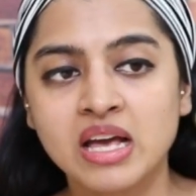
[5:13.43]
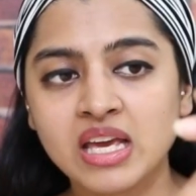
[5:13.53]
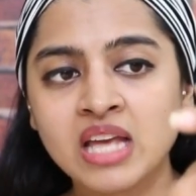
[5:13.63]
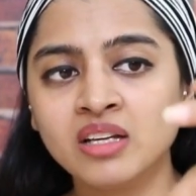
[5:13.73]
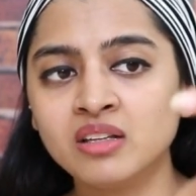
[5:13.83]

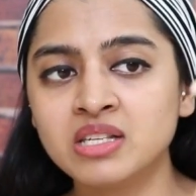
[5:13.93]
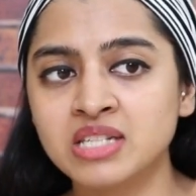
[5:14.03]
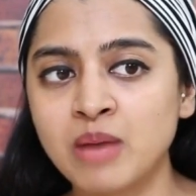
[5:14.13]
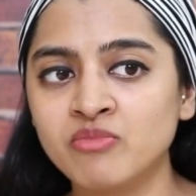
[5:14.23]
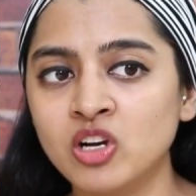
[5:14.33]
Either the
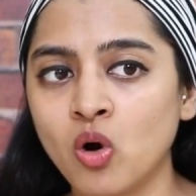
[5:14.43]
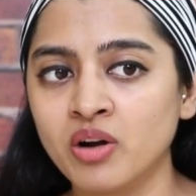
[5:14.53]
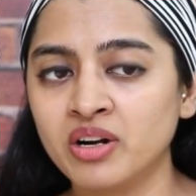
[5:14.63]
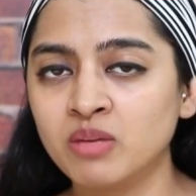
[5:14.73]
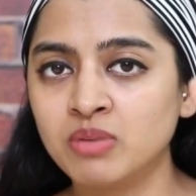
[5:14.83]
stem will
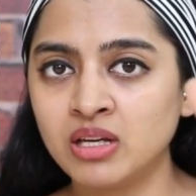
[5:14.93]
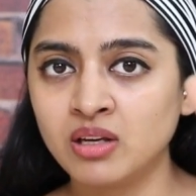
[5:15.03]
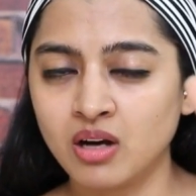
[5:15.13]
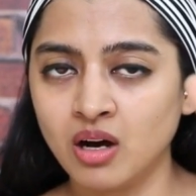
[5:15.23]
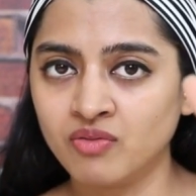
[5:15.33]
already
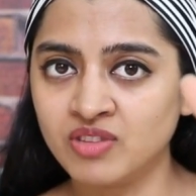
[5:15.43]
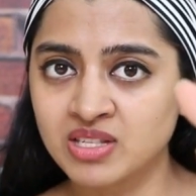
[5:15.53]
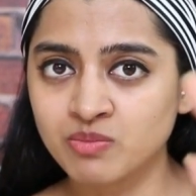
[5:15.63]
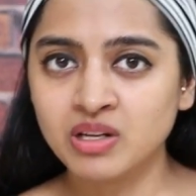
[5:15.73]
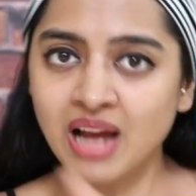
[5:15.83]
be
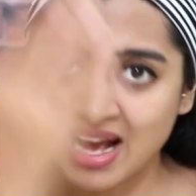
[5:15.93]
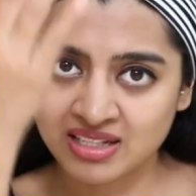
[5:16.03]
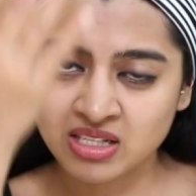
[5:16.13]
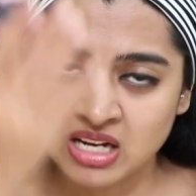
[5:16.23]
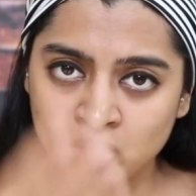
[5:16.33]
visible
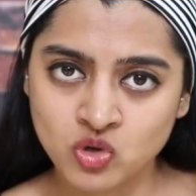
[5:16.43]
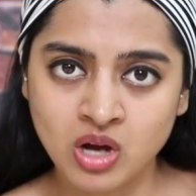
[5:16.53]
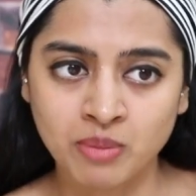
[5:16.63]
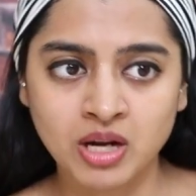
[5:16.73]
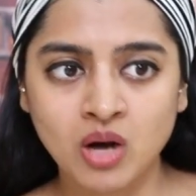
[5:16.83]
as it starts to
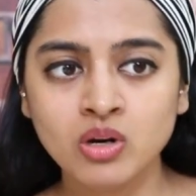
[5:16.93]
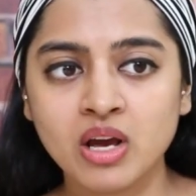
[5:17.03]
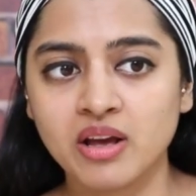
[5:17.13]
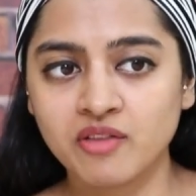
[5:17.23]
come down.